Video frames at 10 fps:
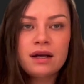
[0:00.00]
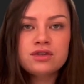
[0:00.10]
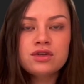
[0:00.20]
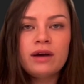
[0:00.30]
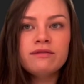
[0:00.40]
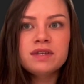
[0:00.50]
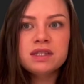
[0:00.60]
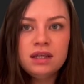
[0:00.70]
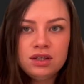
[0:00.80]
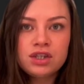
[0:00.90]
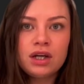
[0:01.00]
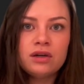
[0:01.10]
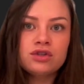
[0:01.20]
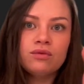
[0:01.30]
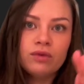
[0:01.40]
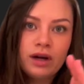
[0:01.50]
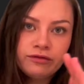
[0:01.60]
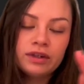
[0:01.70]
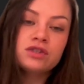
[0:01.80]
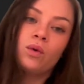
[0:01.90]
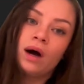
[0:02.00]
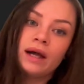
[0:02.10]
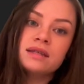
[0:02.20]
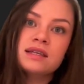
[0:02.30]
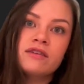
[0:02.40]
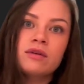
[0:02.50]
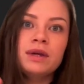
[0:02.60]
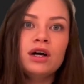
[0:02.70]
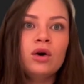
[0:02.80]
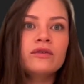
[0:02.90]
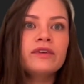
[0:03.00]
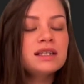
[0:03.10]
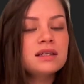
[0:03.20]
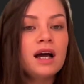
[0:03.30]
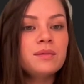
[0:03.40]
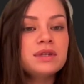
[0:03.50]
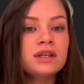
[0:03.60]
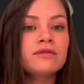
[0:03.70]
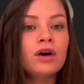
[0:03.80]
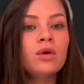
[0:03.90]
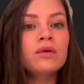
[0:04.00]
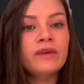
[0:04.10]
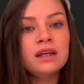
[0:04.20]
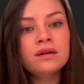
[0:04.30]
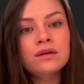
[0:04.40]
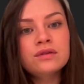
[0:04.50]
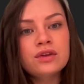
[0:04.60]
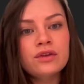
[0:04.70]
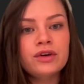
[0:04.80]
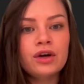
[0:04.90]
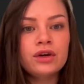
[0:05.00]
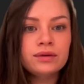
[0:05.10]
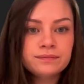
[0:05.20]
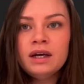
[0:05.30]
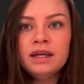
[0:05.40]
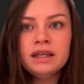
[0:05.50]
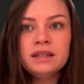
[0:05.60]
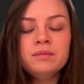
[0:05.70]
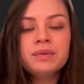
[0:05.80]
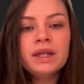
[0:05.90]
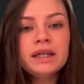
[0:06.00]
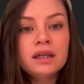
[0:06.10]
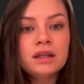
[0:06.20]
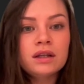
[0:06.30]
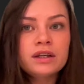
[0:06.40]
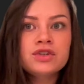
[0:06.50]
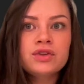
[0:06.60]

so I visit each character roughly twice, giving me O of n time instead of O of n to the third. And then in plain English,